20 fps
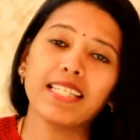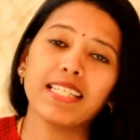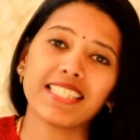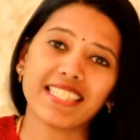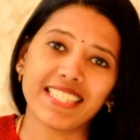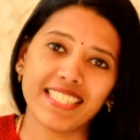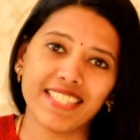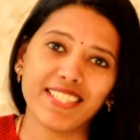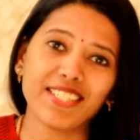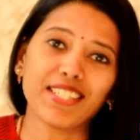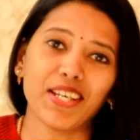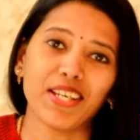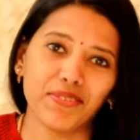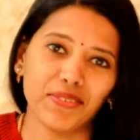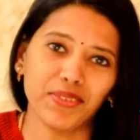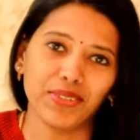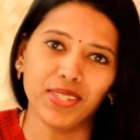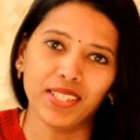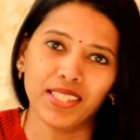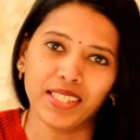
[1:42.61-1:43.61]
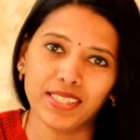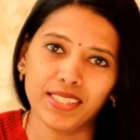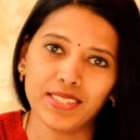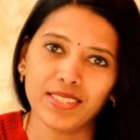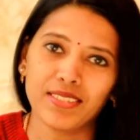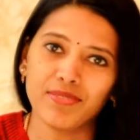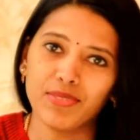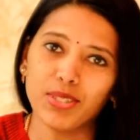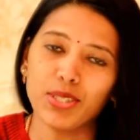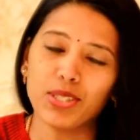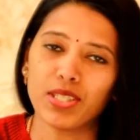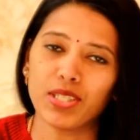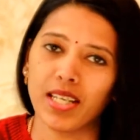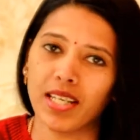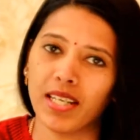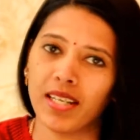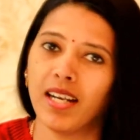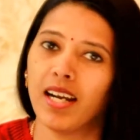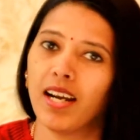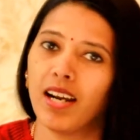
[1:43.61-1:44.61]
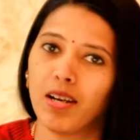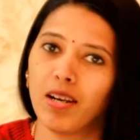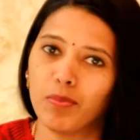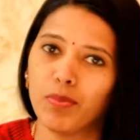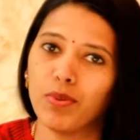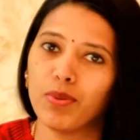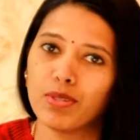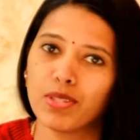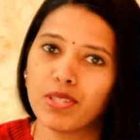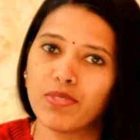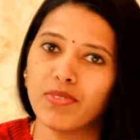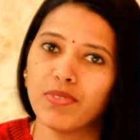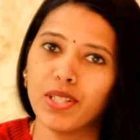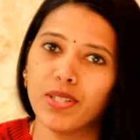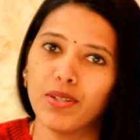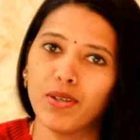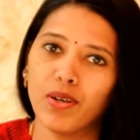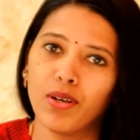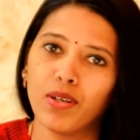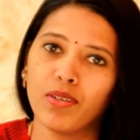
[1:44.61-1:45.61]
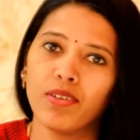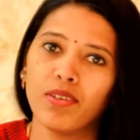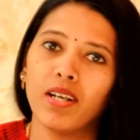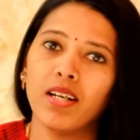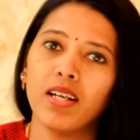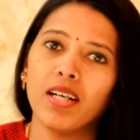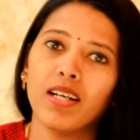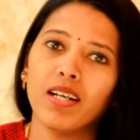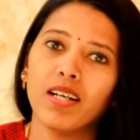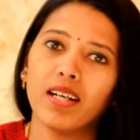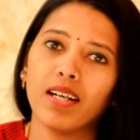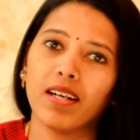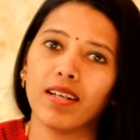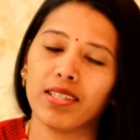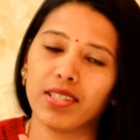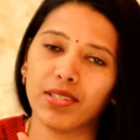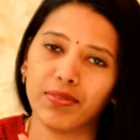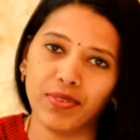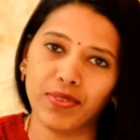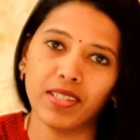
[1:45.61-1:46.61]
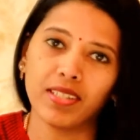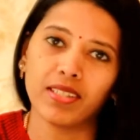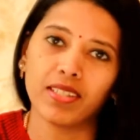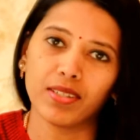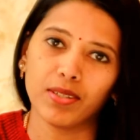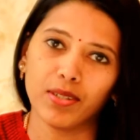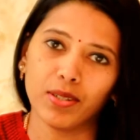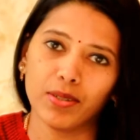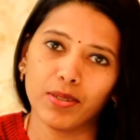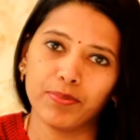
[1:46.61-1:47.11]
seeds, everything, which I'll post video on different